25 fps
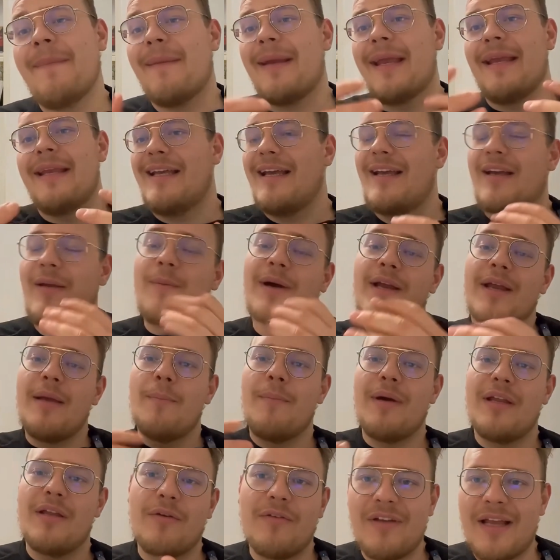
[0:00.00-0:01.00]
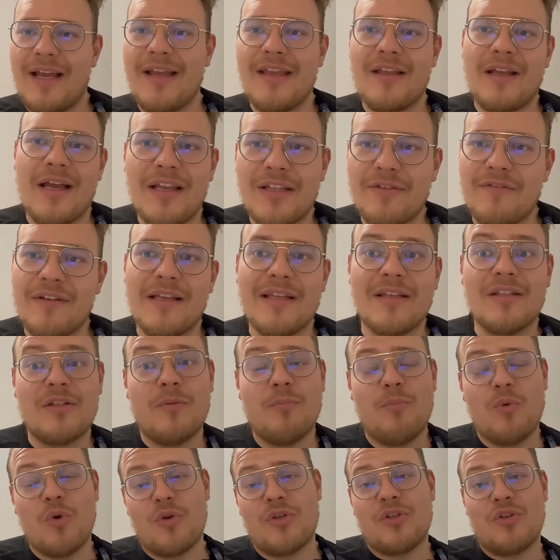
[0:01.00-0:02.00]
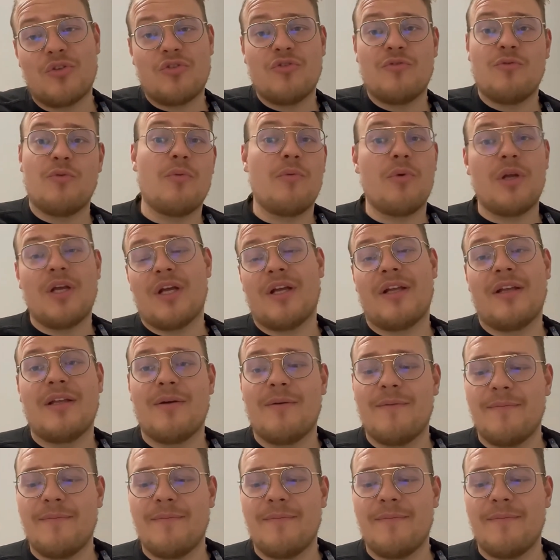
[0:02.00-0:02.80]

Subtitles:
And anyway, a bit of nightlife, and the more youthful part.